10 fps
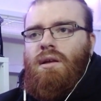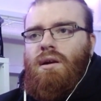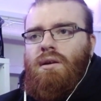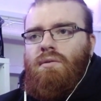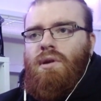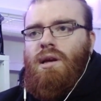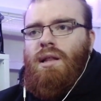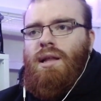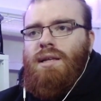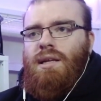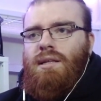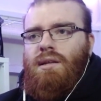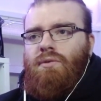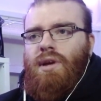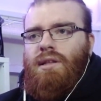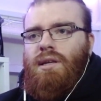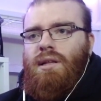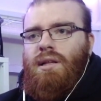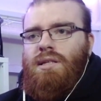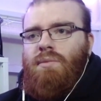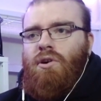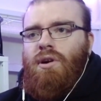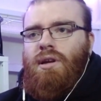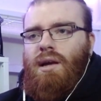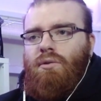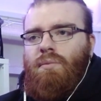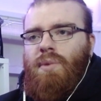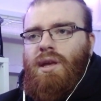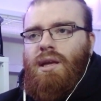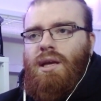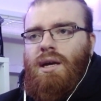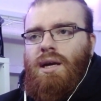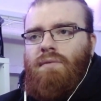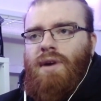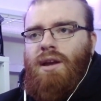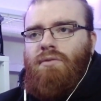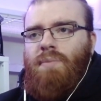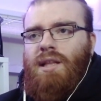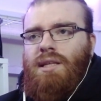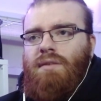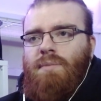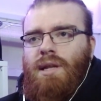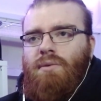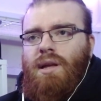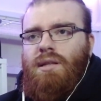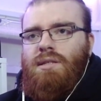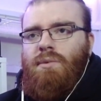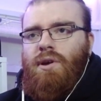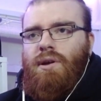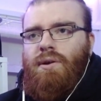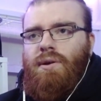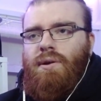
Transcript: Yeah, we analyzed that already. Let's keep it going. Now will be uh, very repetitive, but anyway, let's keep going.